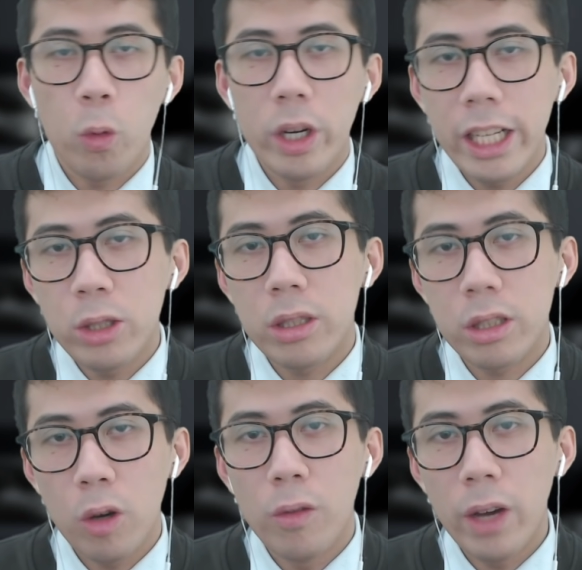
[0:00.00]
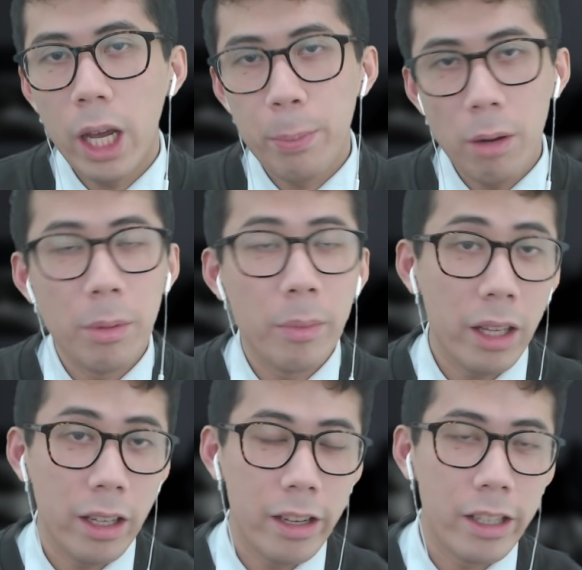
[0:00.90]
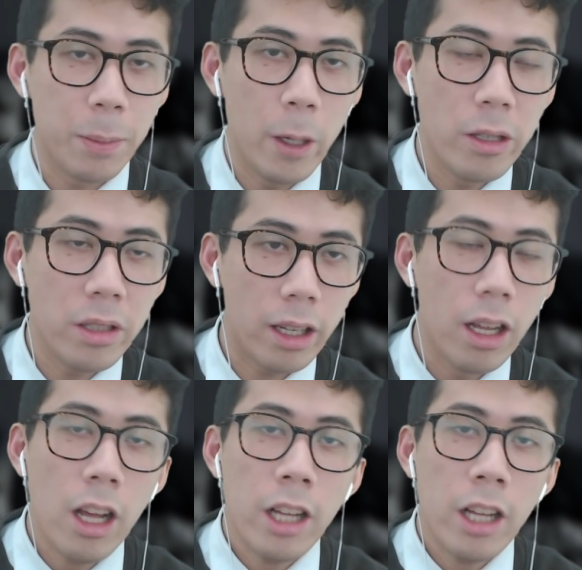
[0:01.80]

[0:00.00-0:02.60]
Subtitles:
needs to solve a problem that they're experiencing,